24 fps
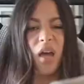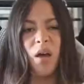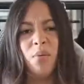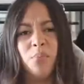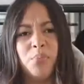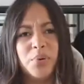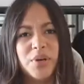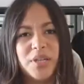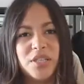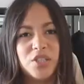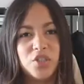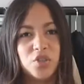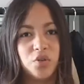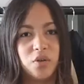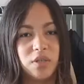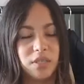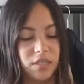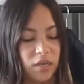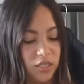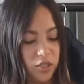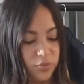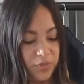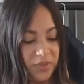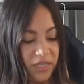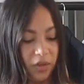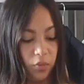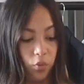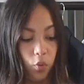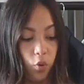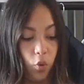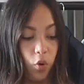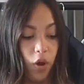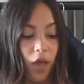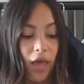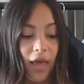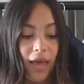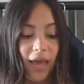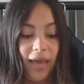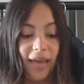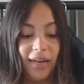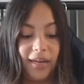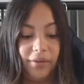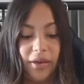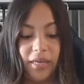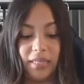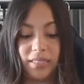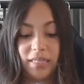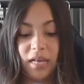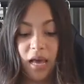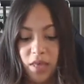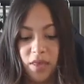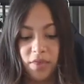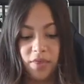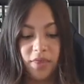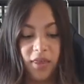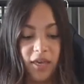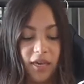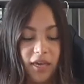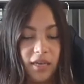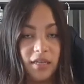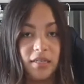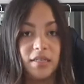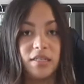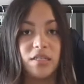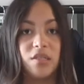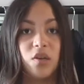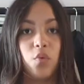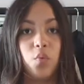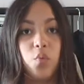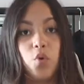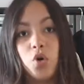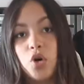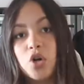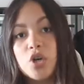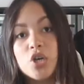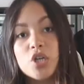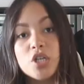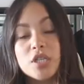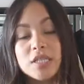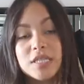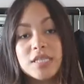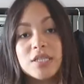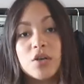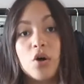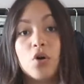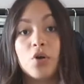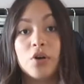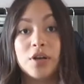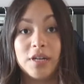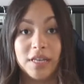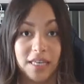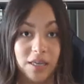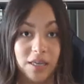I'm pretty sure it's 100% wool. Anyways, this was on